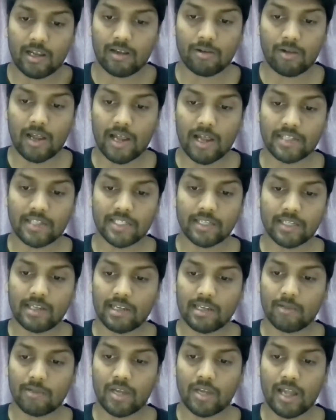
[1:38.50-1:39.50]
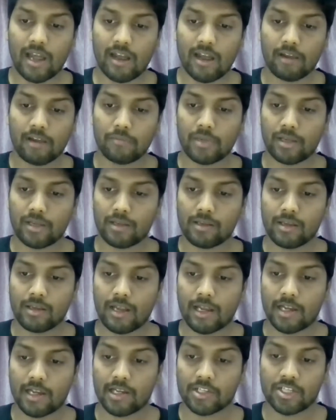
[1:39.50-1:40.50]
as a guild, we have been
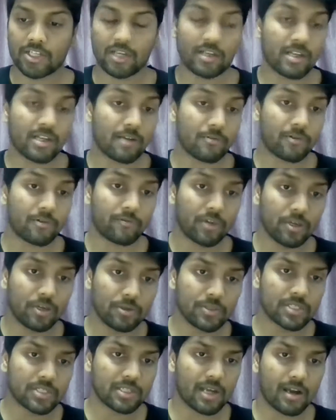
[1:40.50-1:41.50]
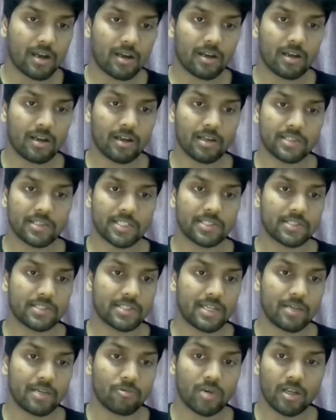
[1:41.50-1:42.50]
sharing our views since
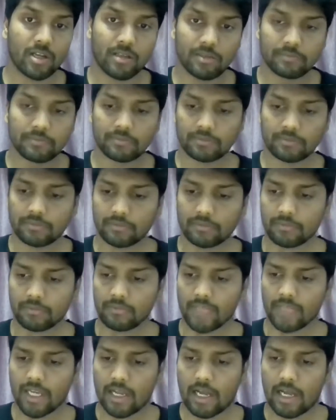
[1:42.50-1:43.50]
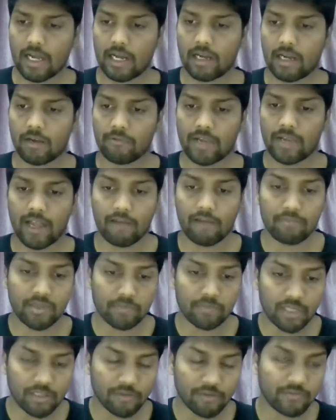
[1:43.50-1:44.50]
day one. We have been
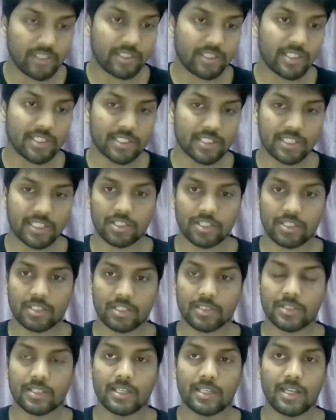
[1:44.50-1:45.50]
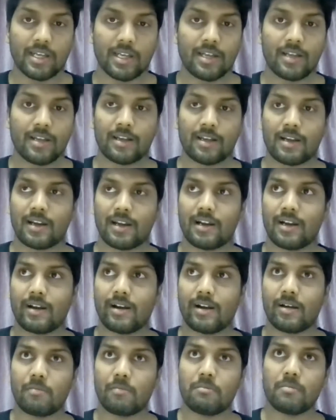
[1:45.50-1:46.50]
part of the discussions,
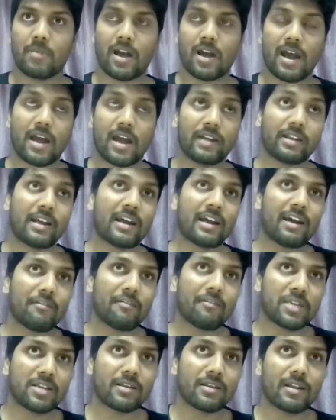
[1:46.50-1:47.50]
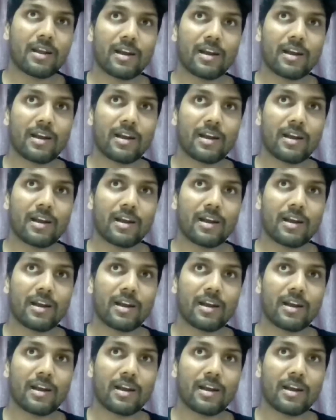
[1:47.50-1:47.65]
and I have been